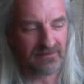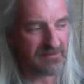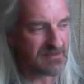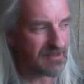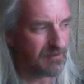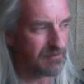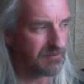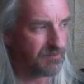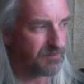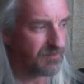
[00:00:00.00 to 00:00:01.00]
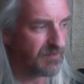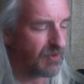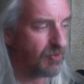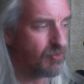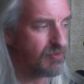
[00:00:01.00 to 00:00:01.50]
So the
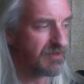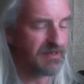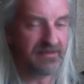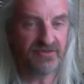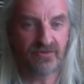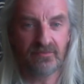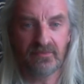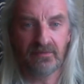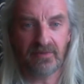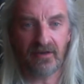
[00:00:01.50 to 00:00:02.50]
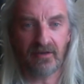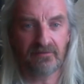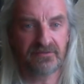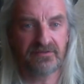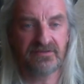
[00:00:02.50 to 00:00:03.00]
hooliganism part
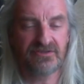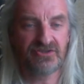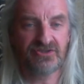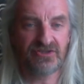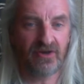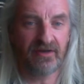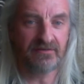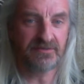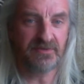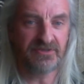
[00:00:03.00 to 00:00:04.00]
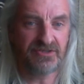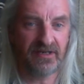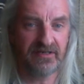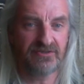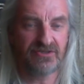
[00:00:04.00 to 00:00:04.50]
of the title has been
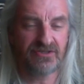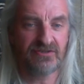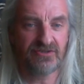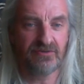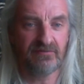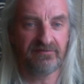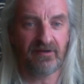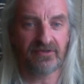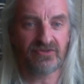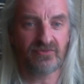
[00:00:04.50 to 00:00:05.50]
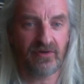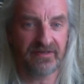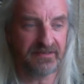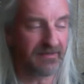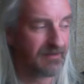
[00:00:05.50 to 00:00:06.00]
changed to fast
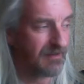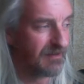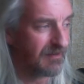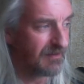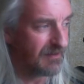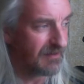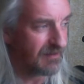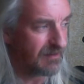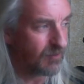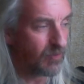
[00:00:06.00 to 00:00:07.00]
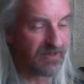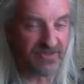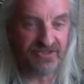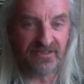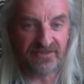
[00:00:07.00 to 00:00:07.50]
riding,
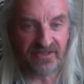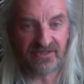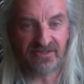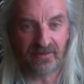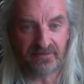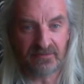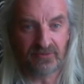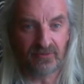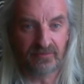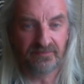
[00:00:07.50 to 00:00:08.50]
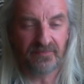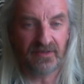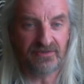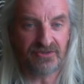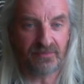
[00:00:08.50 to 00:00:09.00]
which is acceptable
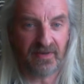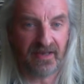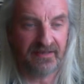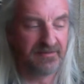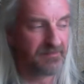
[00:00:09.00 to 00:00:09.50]
in Japan.